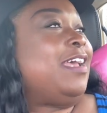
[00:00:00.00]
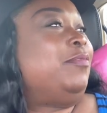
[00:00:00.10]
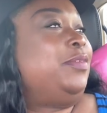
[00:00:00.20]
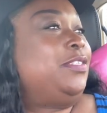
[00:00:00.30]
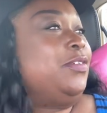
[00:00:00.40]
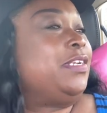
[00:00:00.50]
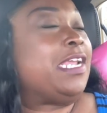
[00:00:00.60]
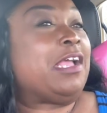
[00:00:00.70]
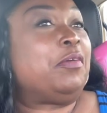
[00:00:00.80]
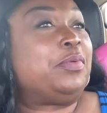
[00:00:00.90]
I'll be doing
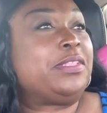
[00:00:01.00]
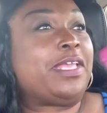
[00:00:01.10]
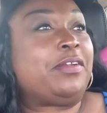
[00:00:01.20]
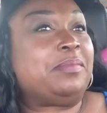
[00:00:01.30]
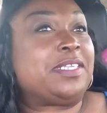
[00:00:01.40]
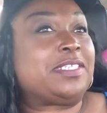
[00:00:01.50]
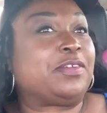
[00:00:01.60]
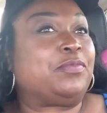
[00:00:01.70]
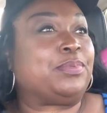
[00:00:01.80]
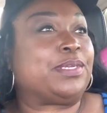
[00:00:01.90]
that. I'll put that on
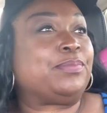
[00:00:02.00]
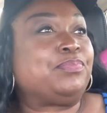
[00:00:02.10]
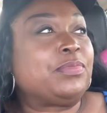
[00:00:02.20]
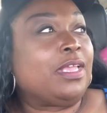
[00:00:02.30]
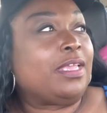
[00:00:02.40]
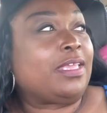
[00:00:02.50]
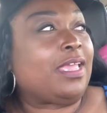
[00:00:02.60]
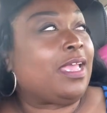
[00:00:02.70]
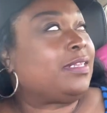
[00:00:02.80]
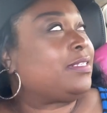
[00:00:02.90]
myself. But
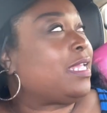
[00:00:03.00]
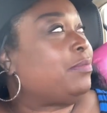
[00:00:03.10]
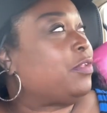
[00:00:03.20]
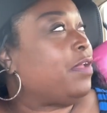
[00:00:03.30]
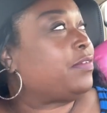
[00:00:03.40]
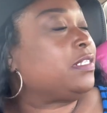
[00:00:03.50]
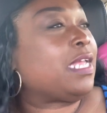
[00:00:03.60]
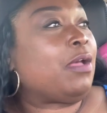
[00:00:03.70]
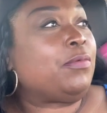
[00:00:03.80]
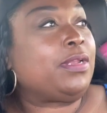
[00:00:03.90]
yeah, I stopped off because
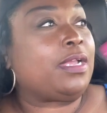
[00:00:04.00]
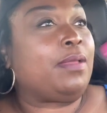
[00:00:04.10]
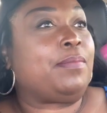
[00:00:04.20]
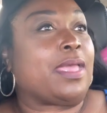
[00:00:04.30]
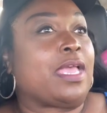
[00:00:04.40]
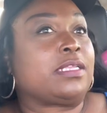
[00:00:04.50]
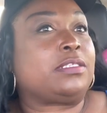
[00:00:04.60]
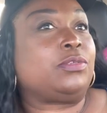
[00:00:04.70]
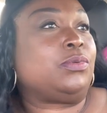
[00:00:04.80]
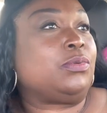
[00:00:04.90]
I don't want to come back
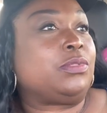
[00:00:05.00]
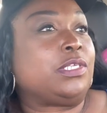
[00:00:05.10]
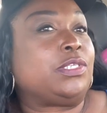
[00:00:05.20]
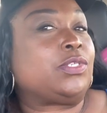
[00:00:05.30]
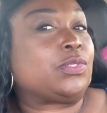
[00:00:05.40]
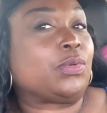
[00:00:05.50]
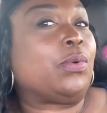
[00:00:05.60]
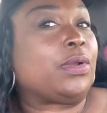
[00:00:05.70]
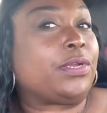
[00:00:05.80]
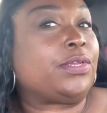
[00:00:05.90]
to this
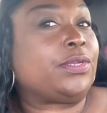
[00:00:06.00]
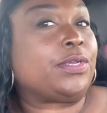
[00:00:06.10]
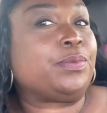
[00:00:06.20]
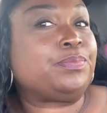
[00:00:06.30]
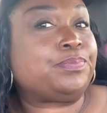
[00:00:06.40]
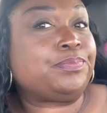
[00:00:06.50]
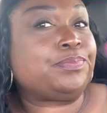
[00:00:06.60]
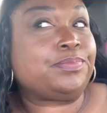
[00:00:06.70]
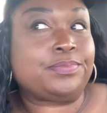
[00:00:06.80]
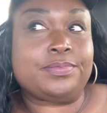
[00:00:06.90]
store, you know. Mm
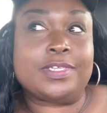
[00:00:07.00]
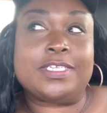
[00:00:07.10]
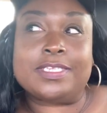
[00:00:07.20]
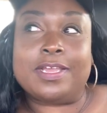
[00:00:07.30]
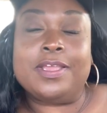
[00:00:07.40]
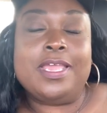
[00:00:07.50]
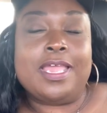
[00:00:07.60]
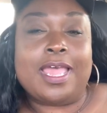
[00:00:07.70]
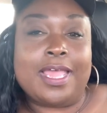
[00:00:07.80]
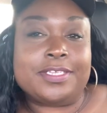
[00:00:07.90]
-hmm. So, all
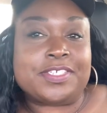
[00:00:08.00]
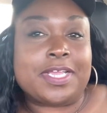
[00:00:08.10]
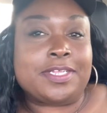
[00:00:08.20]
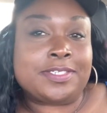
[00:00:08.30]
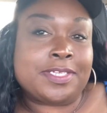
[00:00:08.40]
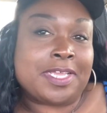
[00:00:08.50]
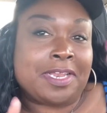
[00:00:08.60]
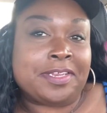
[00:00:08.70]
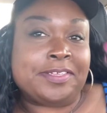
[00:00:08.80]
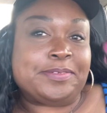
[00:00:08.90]
right, y'all. I'll see
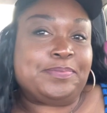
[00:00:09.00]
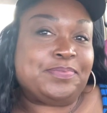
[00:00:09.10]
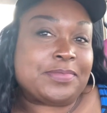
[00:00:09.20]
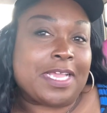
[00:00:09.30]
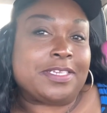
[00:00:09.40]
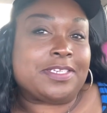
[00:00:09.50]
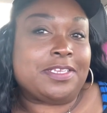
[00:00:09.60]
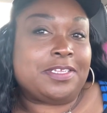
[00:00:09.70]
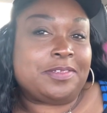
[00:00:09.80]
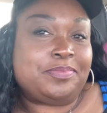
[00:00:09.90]
y'all later. That was a
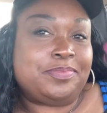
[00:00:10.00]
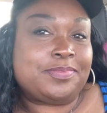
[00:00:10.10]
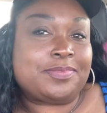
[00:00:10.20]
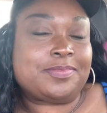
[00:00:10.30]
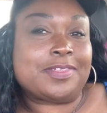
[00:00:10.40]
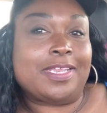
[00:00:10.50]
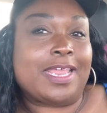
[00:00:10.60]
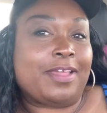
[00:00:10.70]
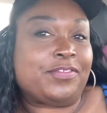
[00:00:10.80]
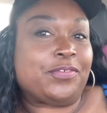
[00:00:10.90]
little
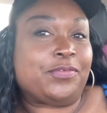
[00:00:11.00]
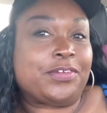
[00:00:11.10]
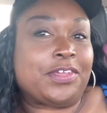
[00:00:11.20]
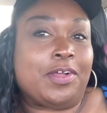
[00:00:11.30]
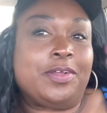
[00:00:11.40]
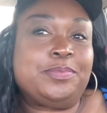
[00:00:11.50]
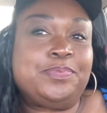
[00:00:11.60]
laughter for y'all.